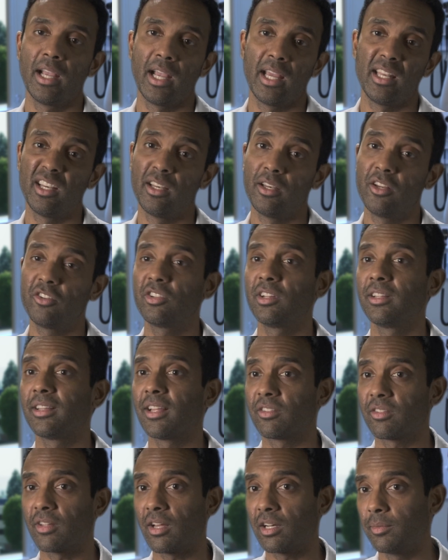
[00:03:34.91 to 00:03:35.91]
And initially
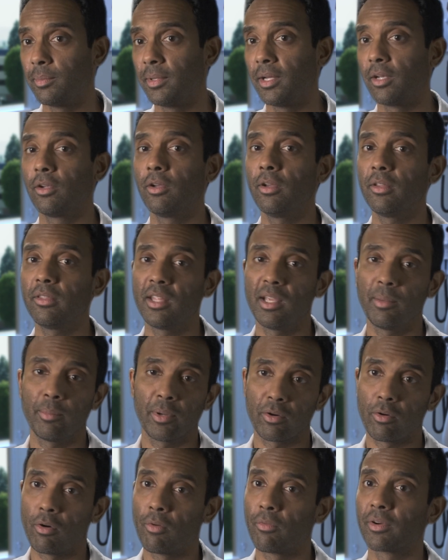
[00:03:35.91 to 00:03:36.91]
that's thought to be a good thing,
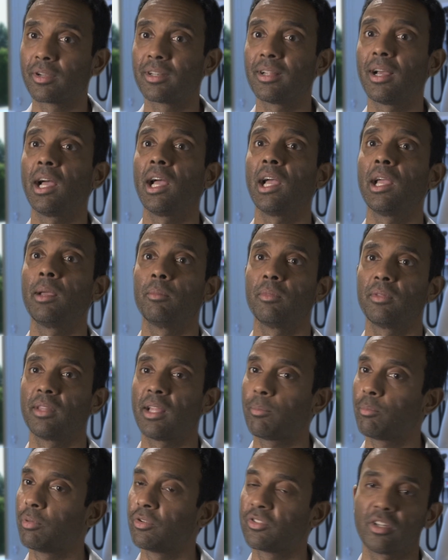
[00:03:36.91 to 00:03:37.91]
but over time
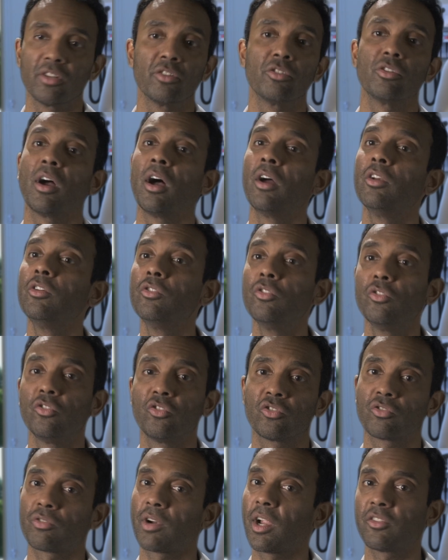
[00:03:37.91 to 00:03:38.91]
that puts an undue
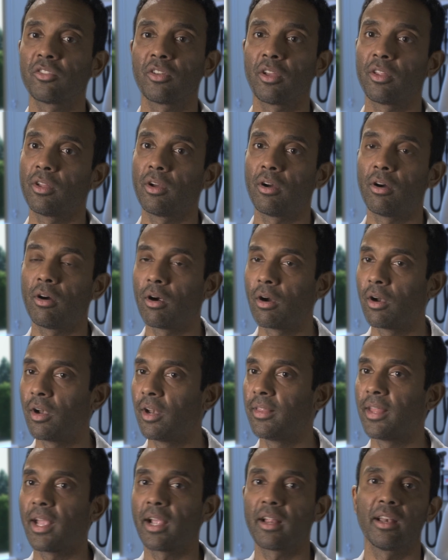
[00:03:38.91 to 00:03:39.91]
stress on the heart
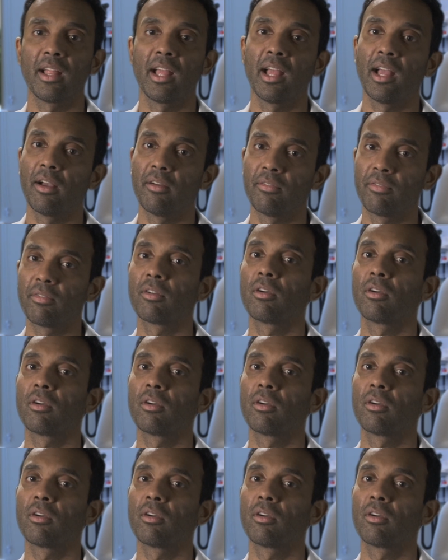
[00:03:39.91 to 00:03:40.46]
and that can have